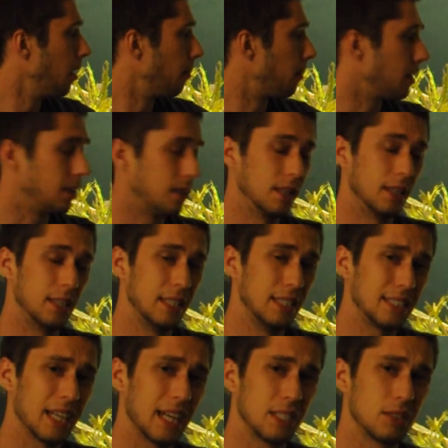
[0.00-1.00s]
But
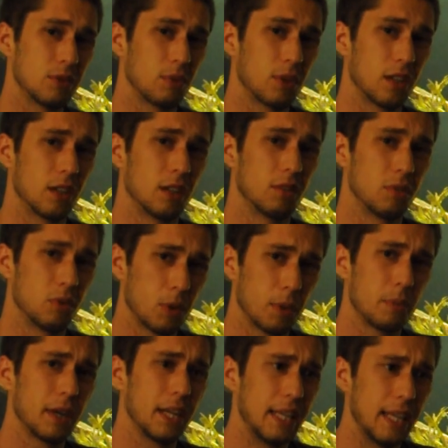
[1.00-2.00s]
these guys were, were
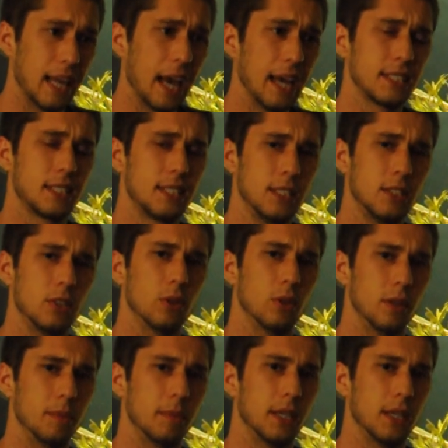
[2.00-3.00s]
pretty nasty to
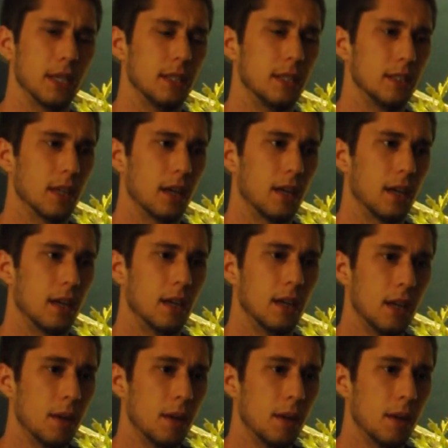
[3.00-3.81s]
him, and uh,